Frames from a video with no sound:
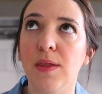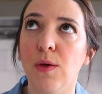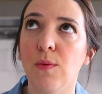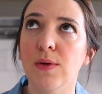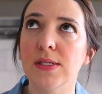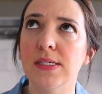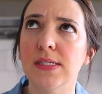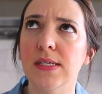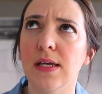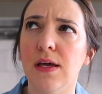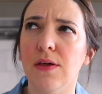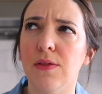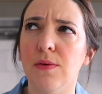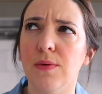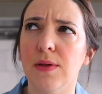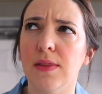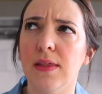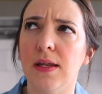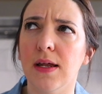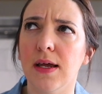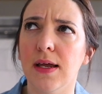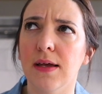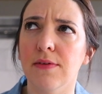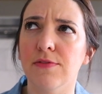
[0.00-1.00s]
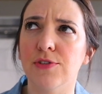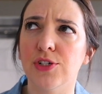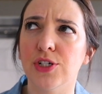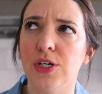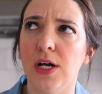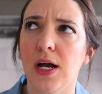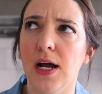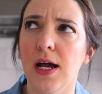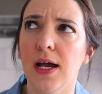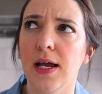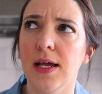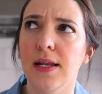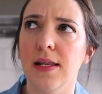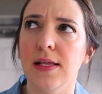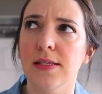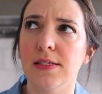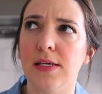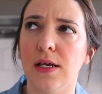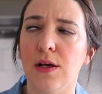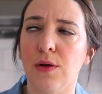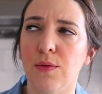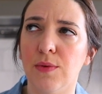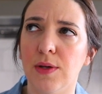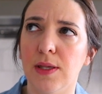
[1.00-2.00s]
what's the other one that I have tried?
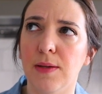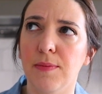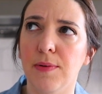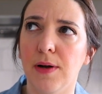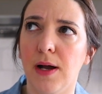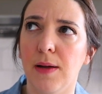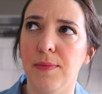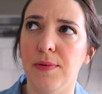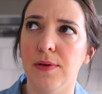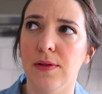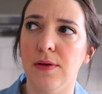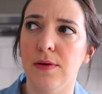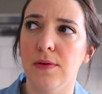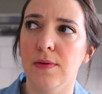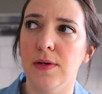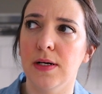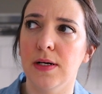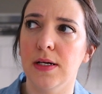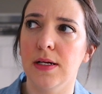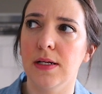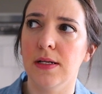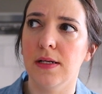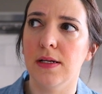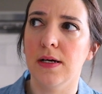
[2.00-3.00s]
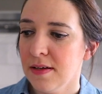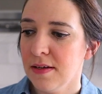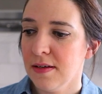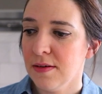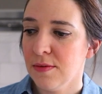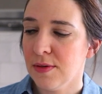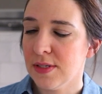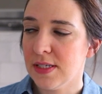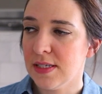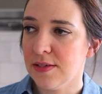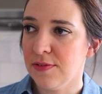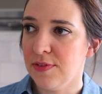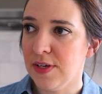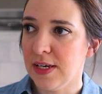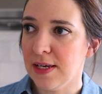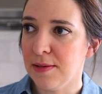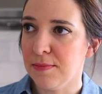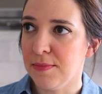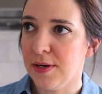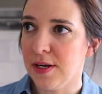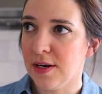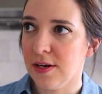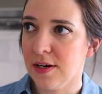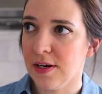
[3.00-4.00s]
It's like a really popular one. What's the
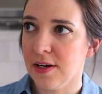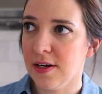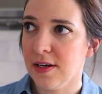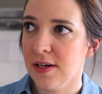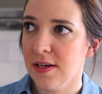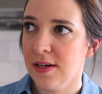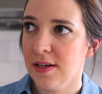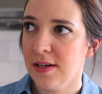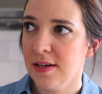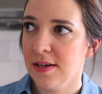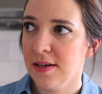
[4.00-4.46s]
vegan butter?